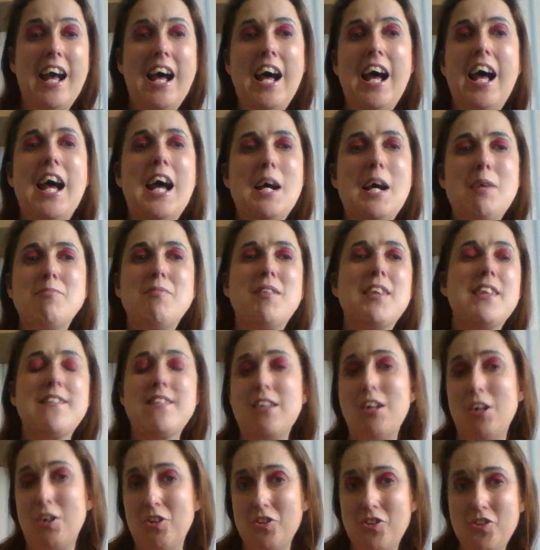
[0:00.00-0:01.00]
and there's
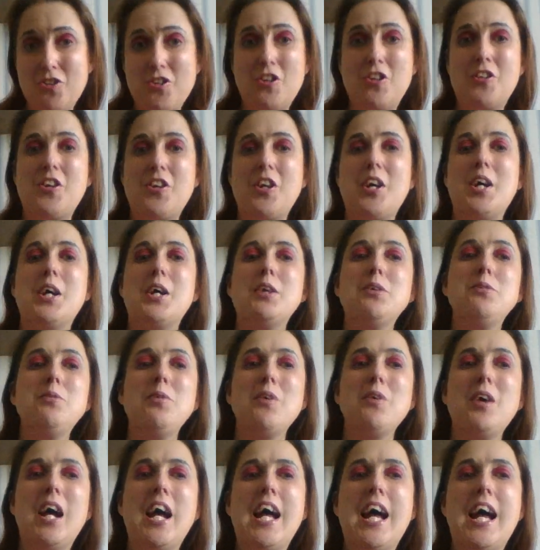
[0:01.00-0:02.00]
lots to do
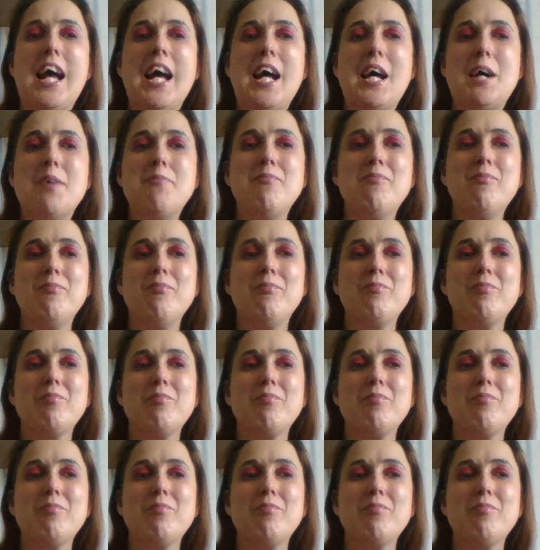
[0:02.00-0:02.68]
um,